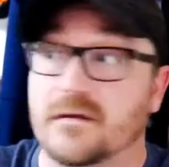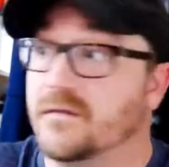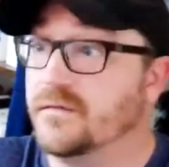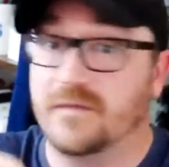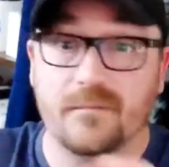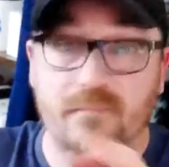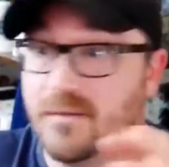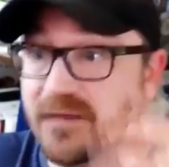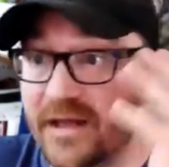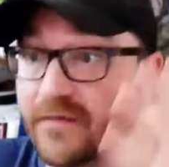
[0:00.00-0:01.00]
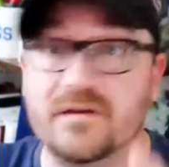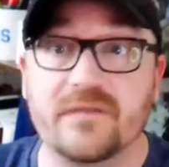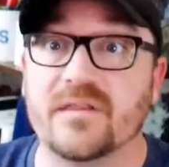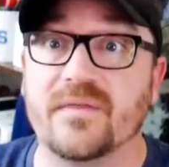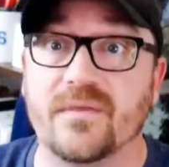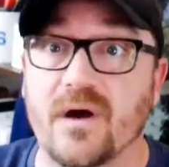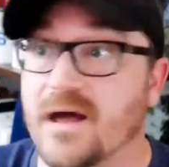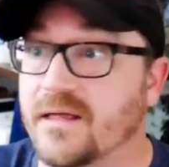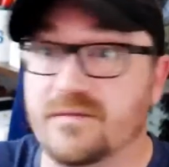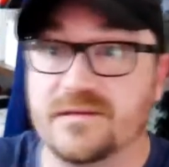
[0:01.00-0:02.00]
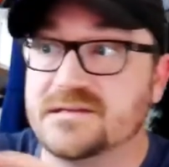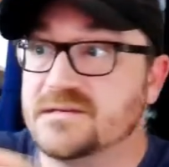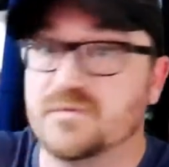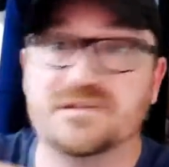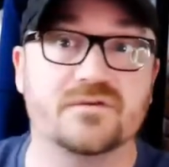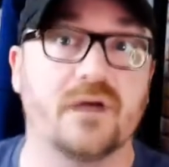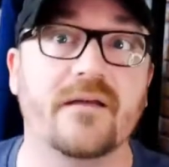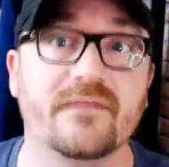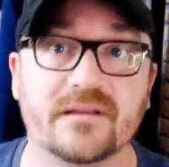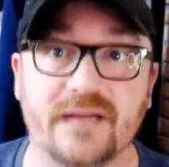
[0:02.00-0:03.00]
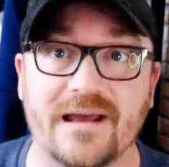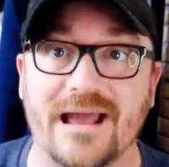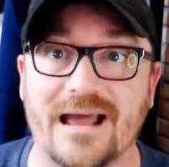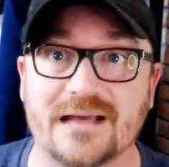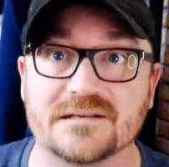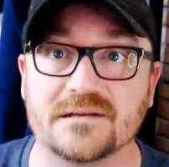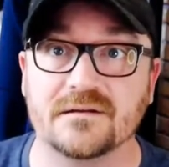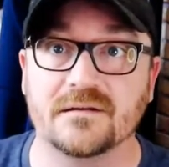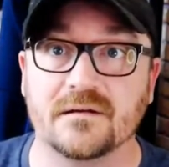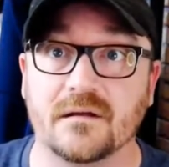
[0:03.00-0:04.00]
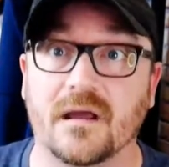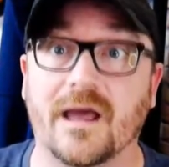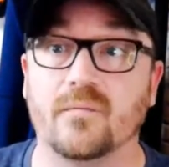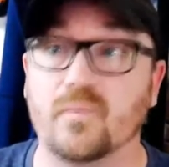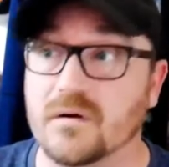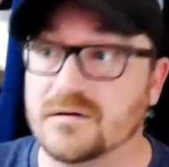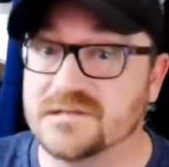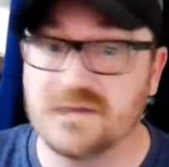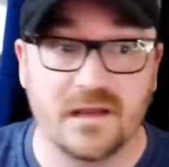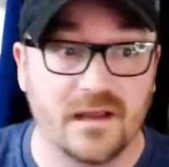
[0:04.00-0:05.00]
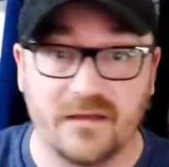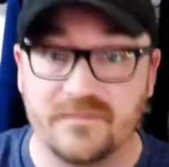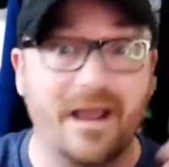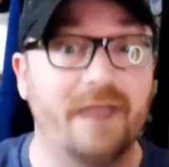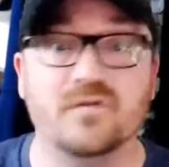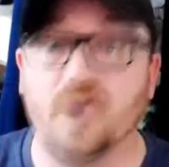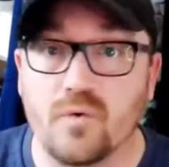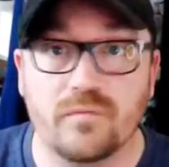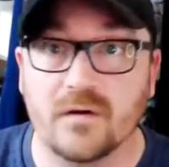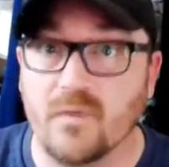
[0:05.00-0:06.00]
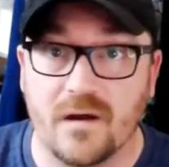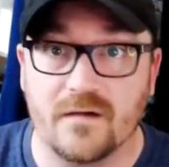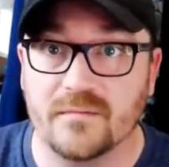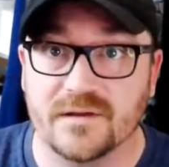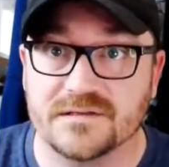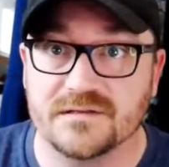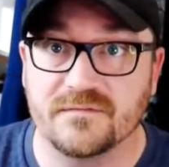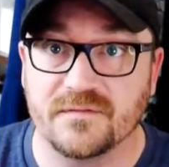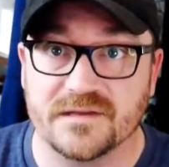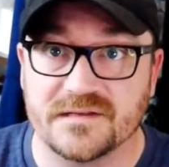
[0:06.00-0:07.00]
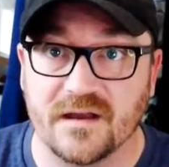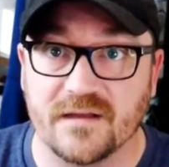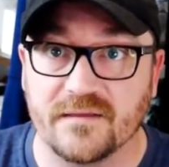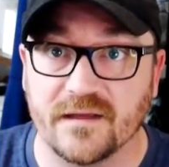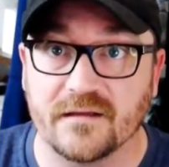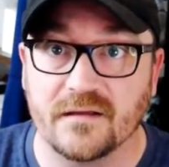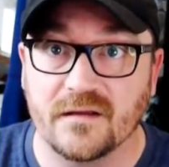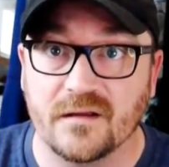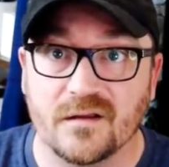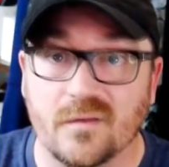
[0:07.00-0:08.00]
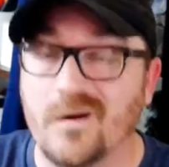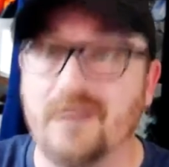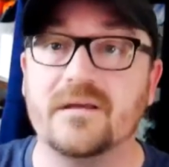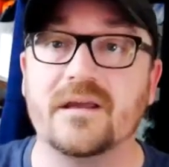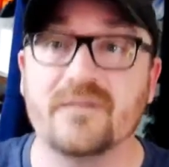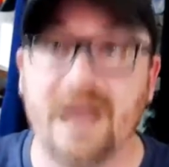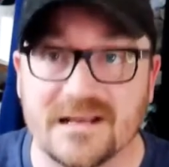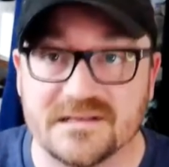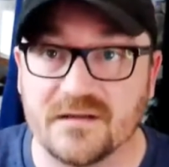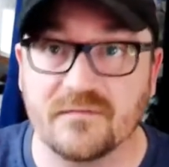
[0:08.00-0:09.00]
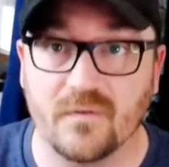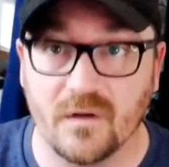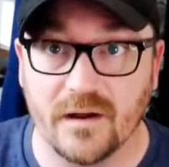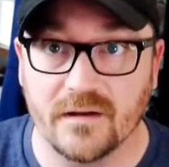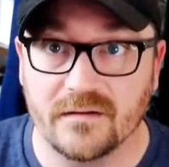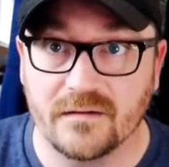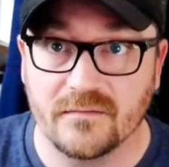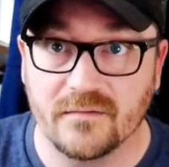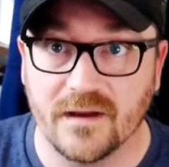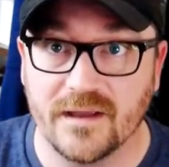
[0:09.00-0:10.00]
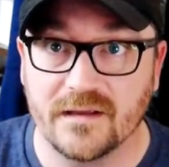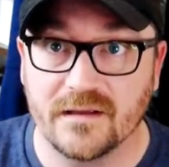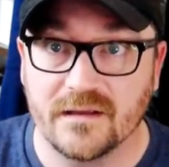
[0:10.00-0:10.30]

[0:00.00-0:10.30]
that maybe they haven't even thought this is what's driving that ask and worse if they have no requirements for this kind of thing why are they even asking for it right